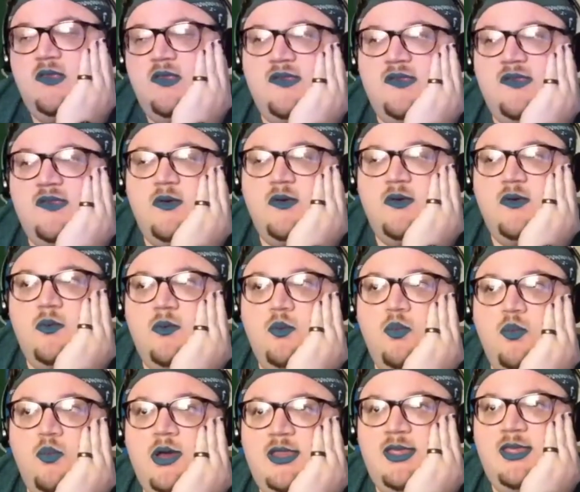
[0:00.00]
So
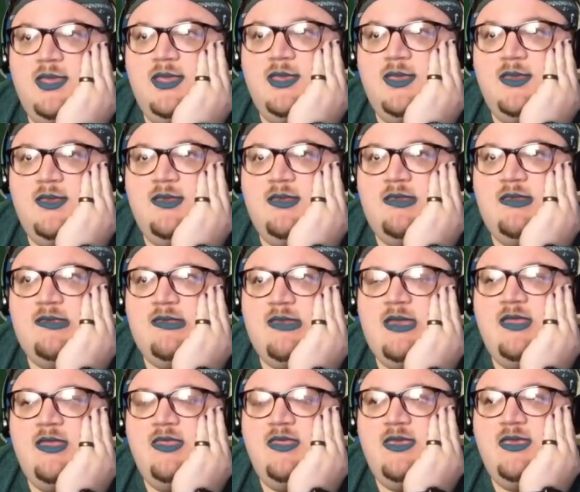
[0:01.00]
one is
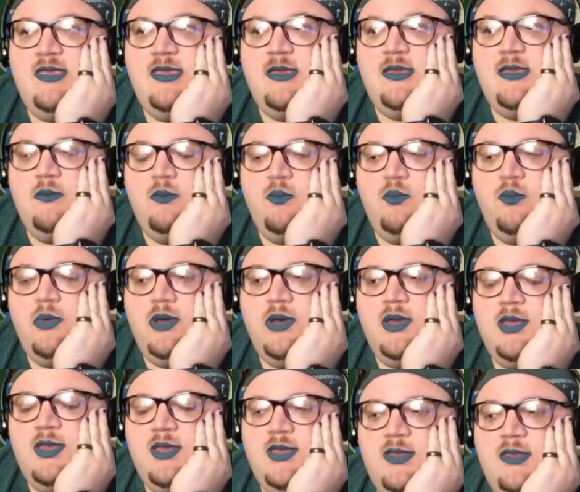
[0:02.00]
I think
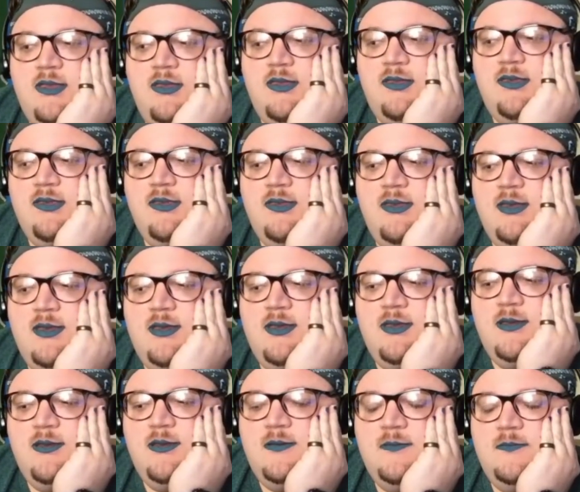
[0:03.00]
was
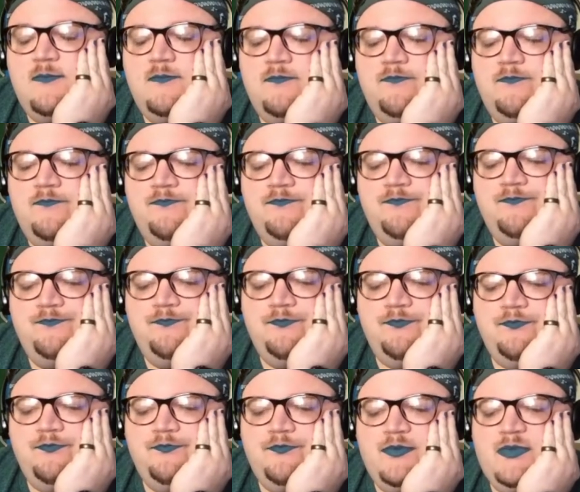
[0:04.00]

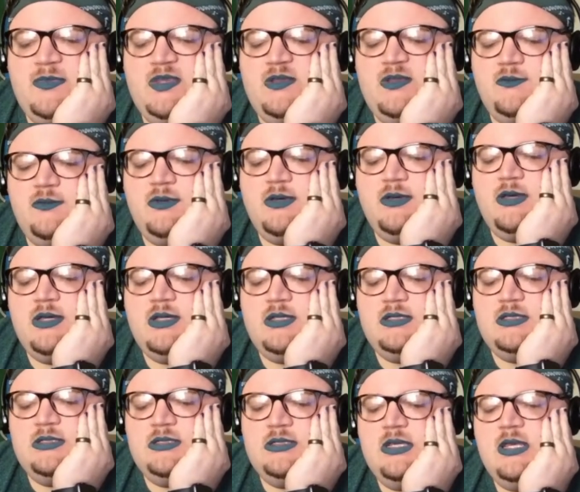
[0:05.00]
oh
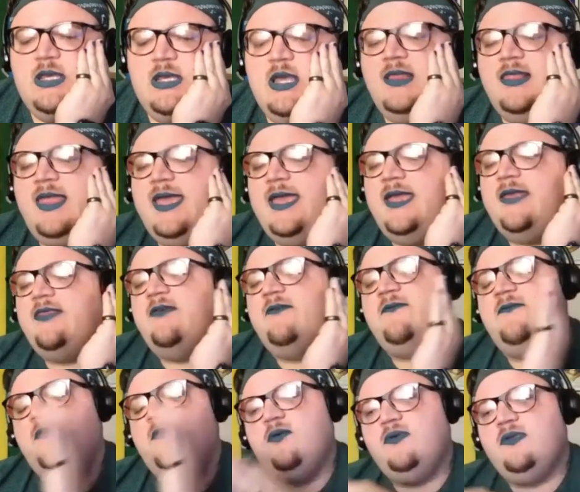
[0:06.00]
gosh, like the
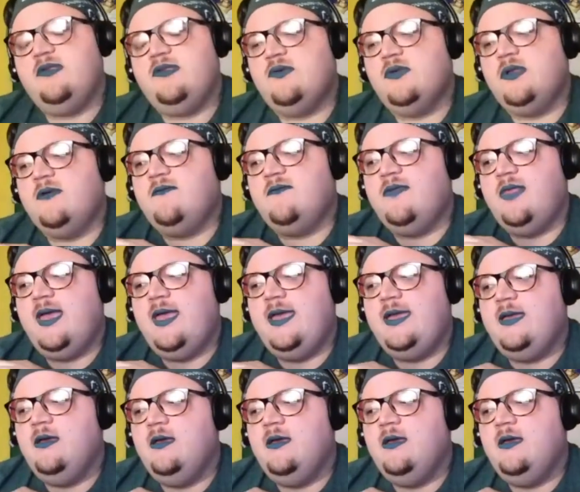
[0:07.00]
folks sort of like,